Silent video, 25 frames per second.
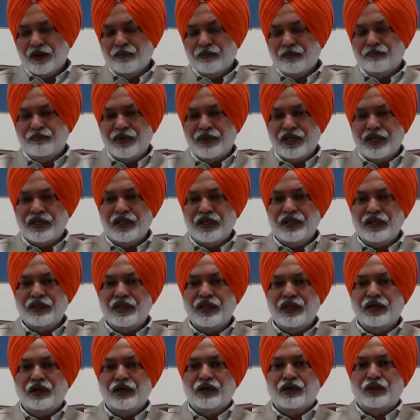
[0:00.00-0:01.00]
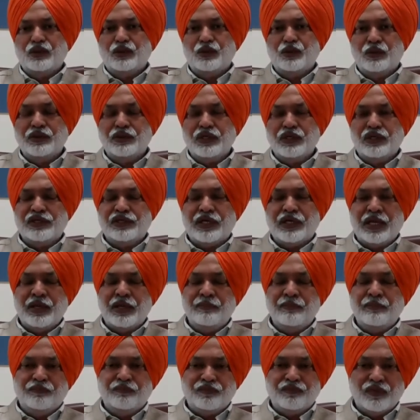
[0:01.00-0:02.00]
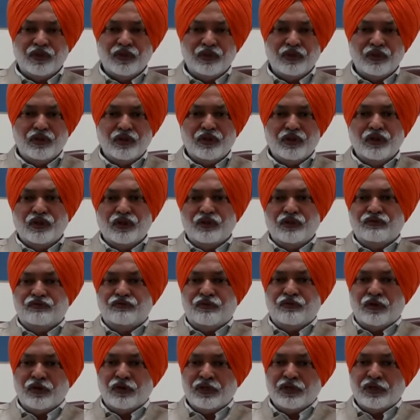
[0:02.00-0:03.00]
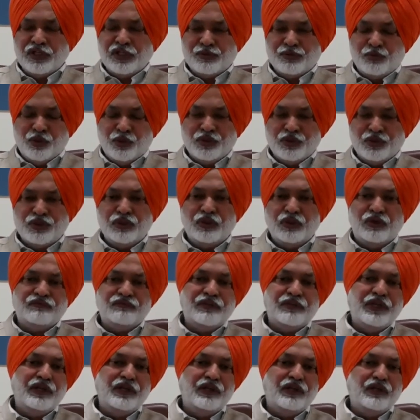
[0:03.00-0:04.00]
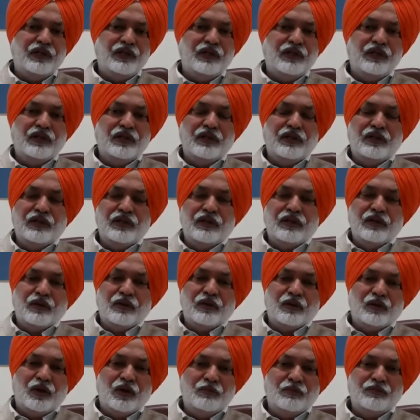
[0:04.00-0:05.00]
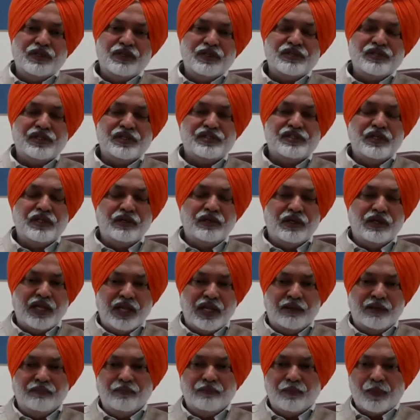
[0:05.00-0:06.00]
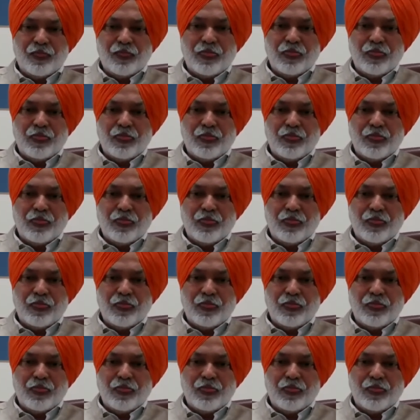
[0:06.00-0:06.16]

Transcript: making the total time for disposal of the compensation claim